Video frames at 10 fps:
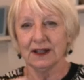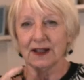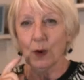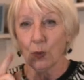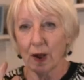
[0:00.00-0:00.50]

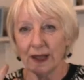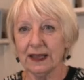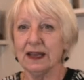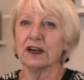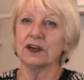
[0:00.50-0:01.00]
Why?
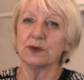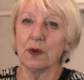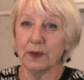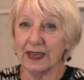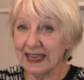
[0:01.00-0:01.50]
Because when we
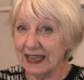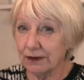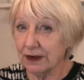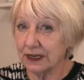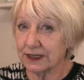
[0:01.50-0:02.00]
hear
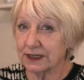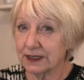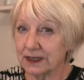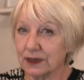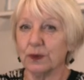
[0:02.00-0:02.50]
it,
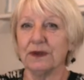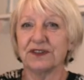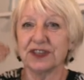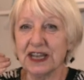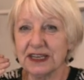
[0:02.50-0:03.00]
we've
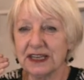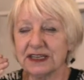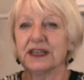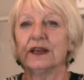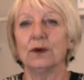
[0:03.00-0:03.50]
said it,
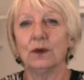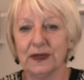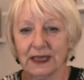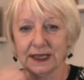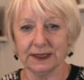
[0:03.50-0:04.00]
we
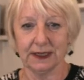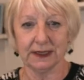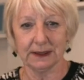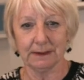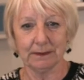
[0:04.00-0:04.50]
get it.
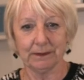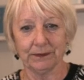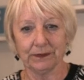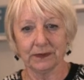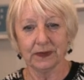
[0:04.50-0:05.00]

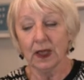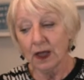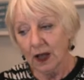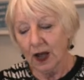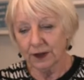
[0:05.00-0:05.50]

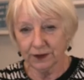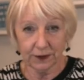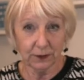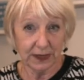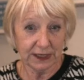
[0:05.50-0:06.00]
Another
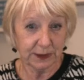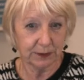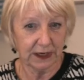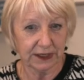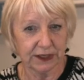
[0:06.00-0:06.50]
way is to
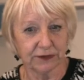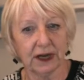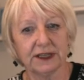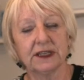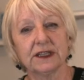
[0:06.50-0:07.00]
practice
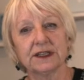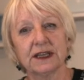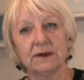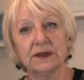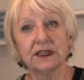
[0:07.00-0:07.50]
writing the
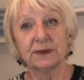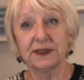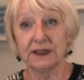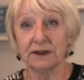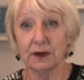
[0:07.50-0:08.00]
sounds in
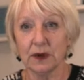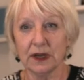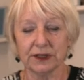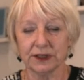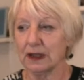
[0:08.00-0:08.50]
specific
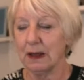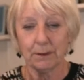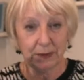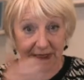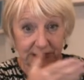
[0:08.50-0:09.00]
words.
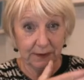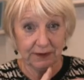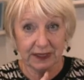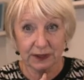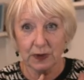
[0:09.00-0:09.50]
Pick some of
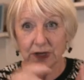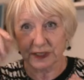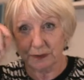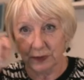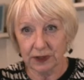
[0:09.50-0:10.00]
these words and
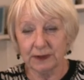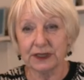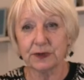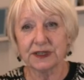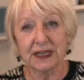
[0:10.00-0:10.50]
put them into a
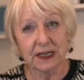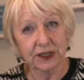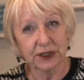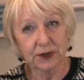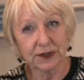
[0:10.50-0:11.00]
sentence
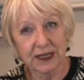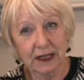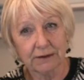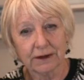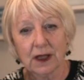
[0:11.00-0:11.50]

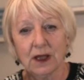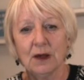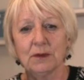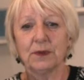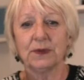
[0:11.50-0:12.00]
yourself.
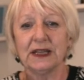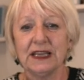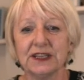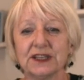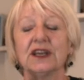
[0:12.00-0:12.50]
But
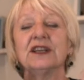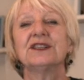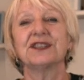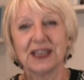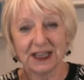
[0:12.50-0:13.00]
please
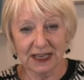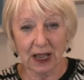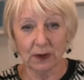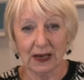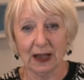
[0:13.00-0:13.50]
say it out
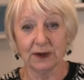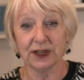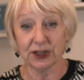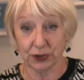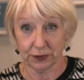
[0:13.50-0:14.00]
loud
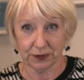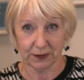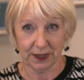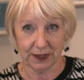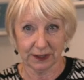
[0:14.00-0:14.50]
as you do
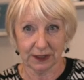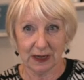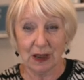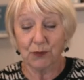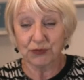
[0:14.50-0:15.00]
it.
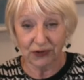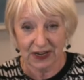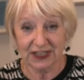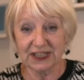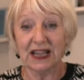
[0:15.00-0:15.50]

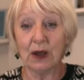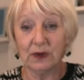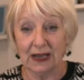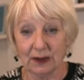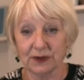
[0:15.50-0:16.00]
Practice out
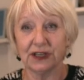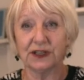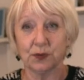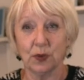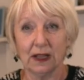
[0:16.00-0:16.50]
loud as
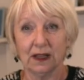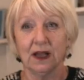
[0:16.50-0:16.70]
well.